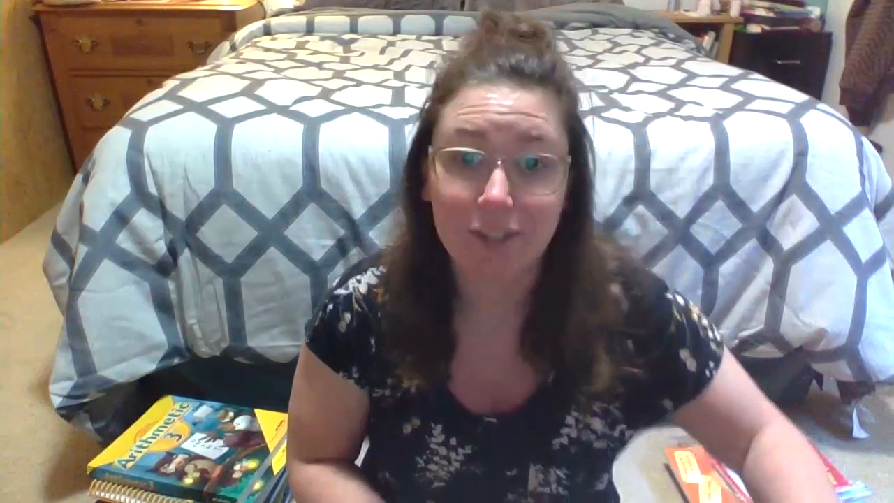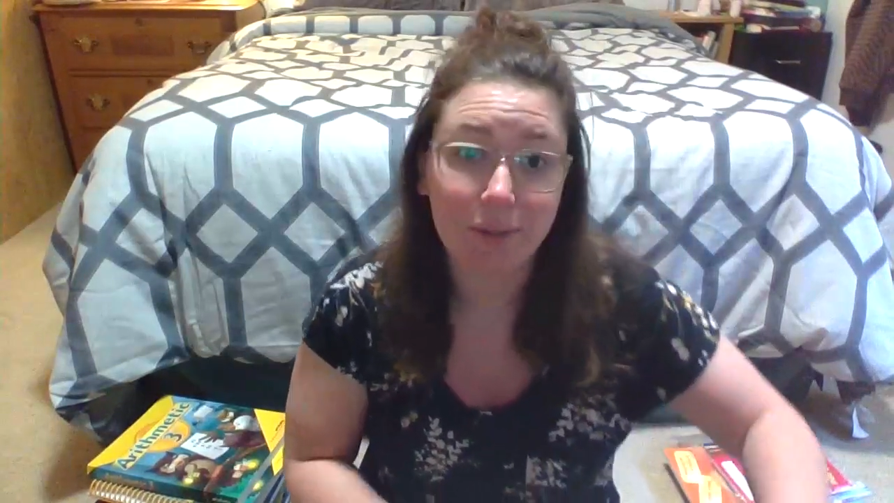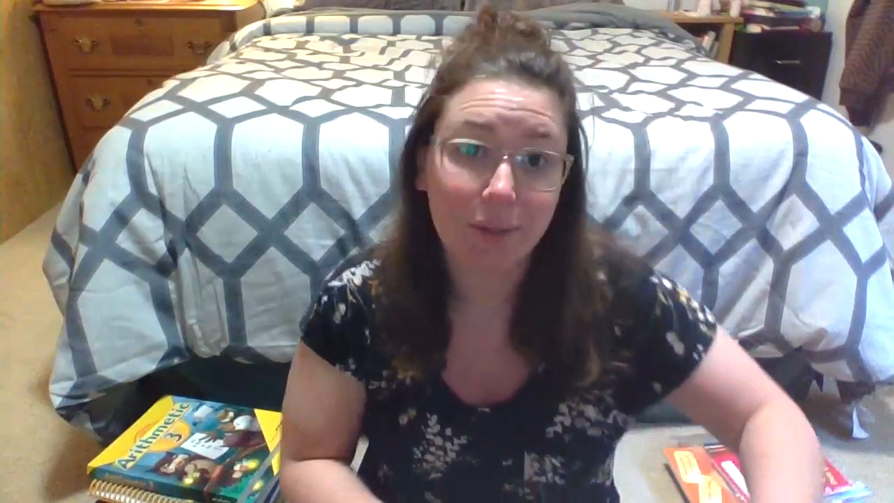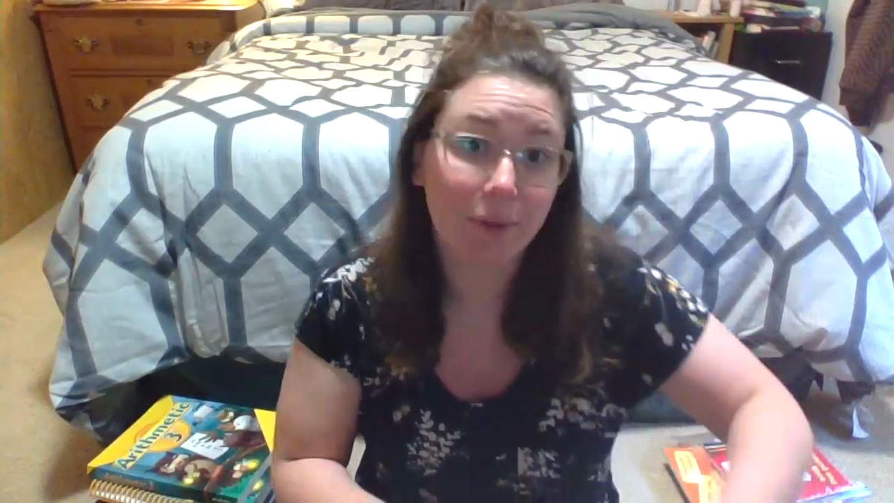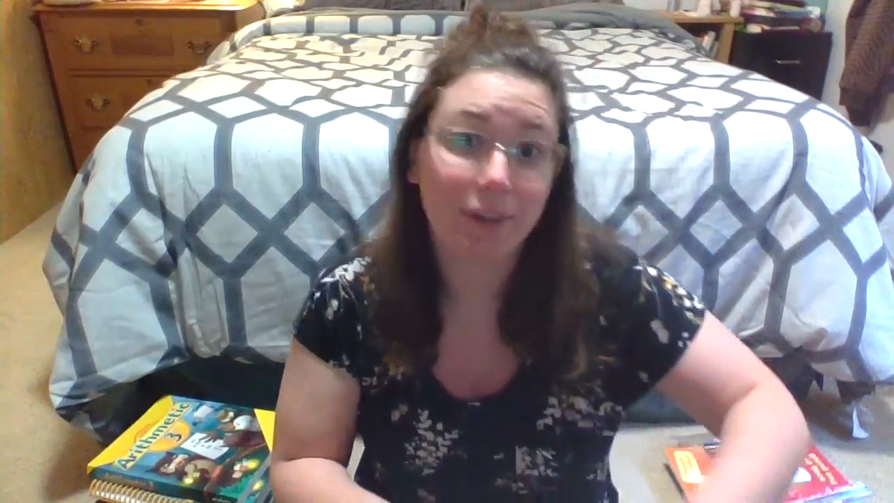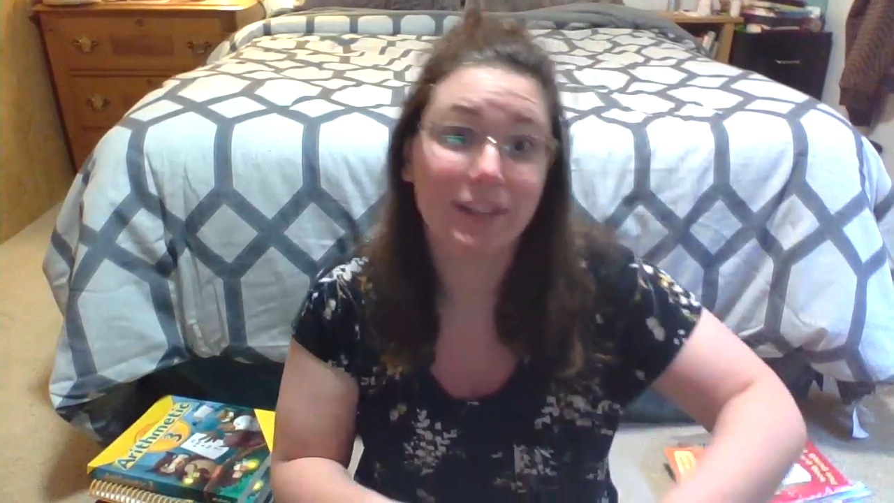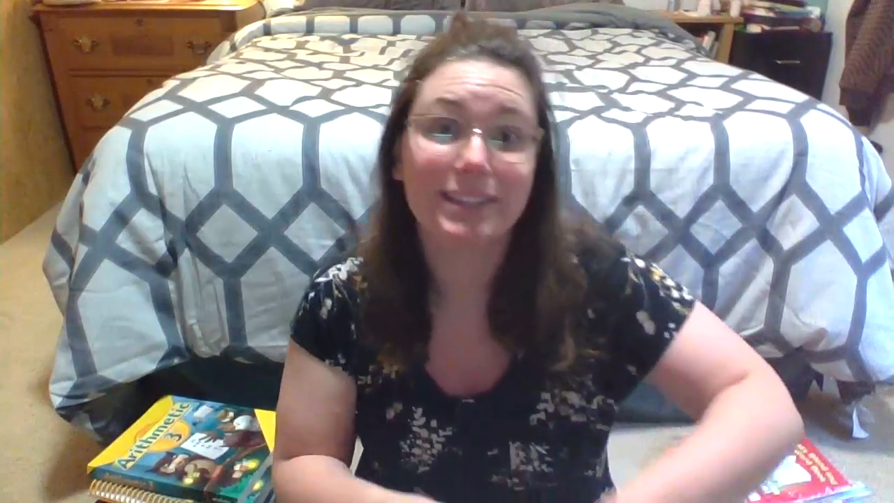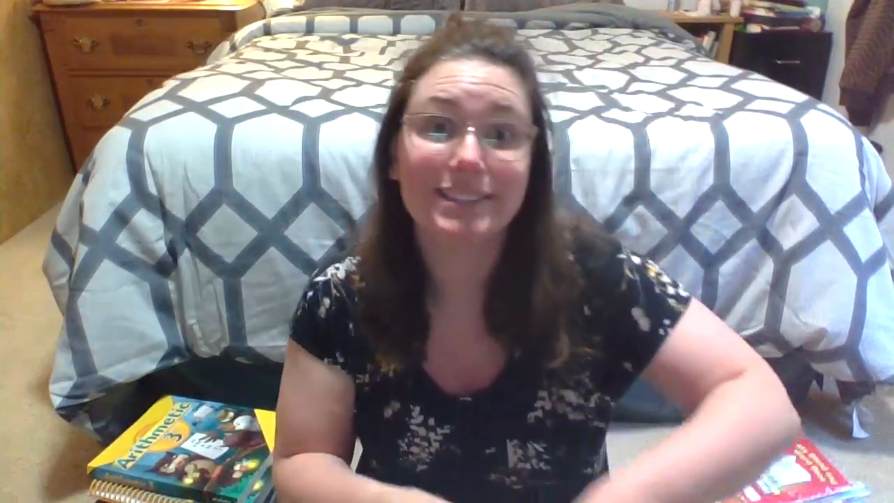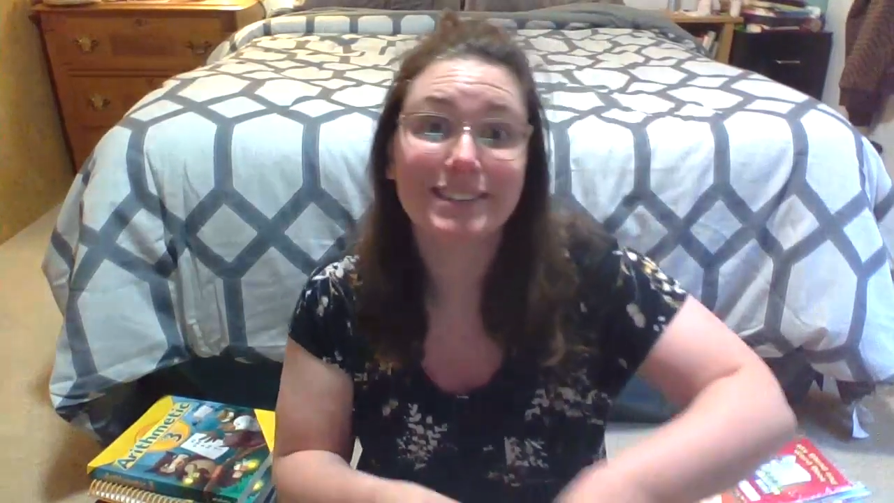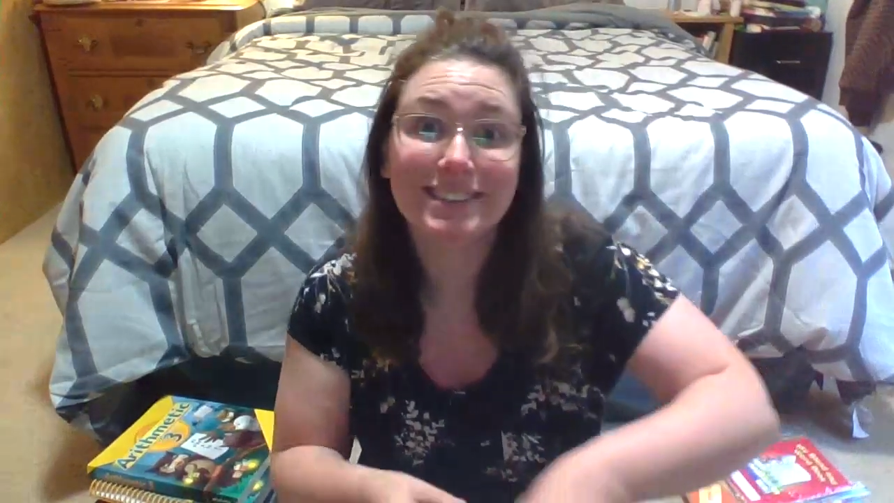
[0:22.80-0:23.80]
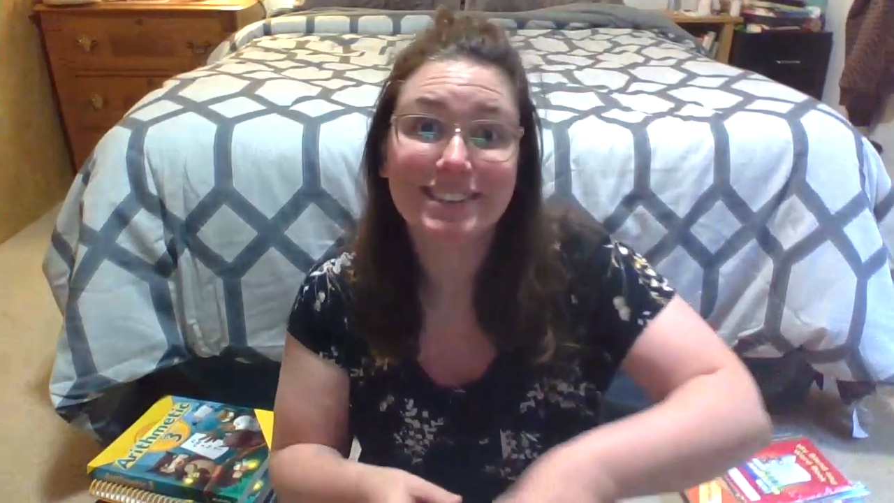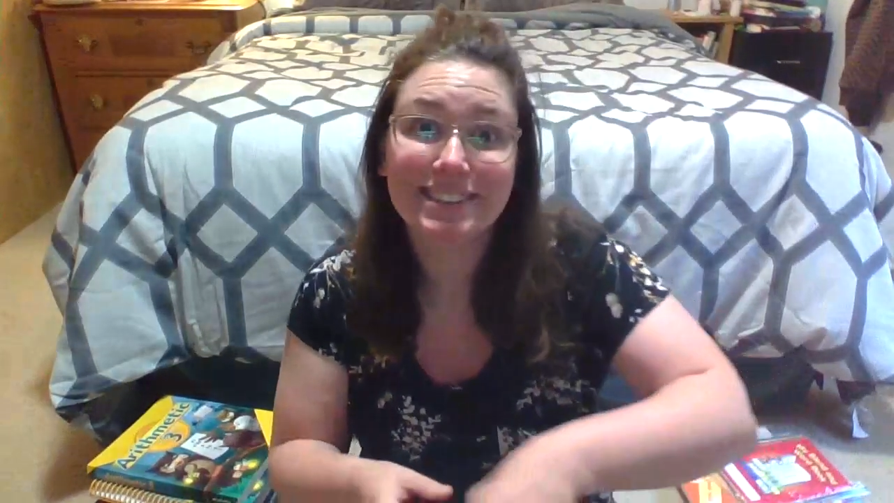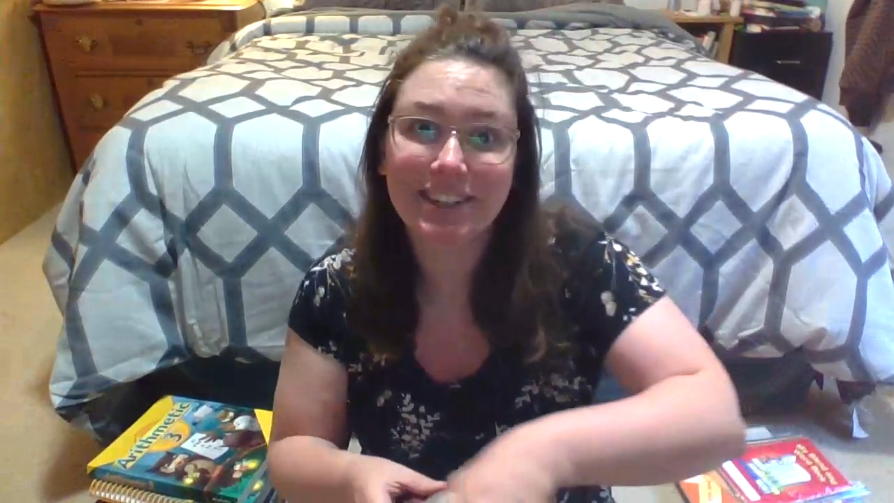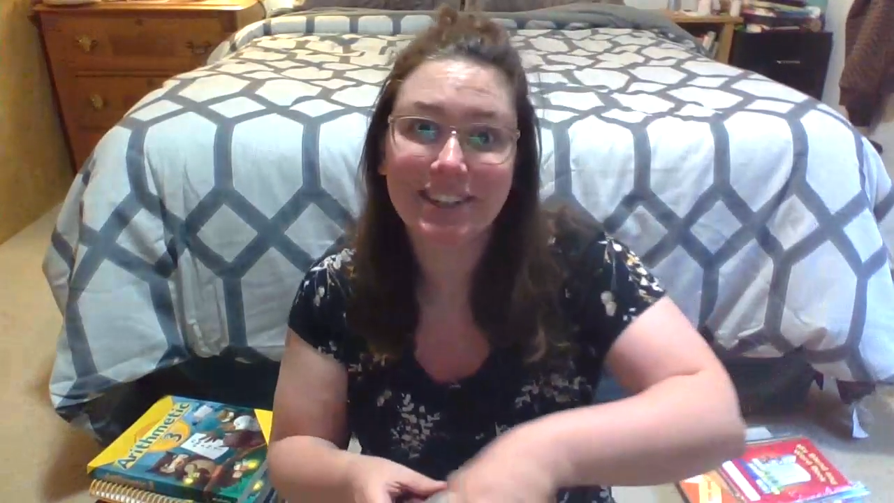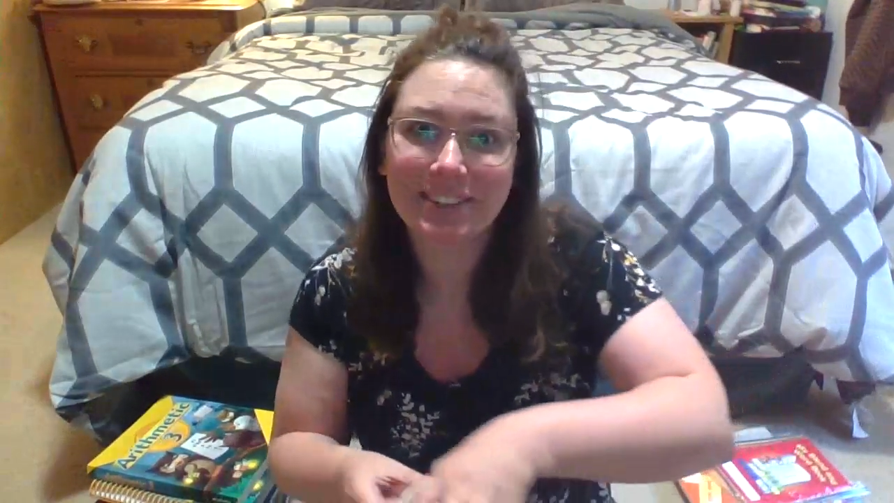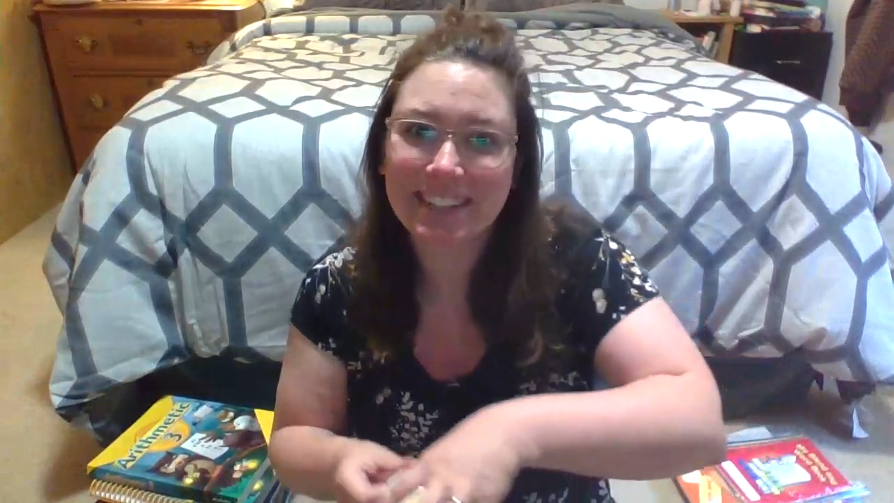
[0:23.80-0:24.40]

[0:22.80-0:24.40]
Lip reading: to record this. So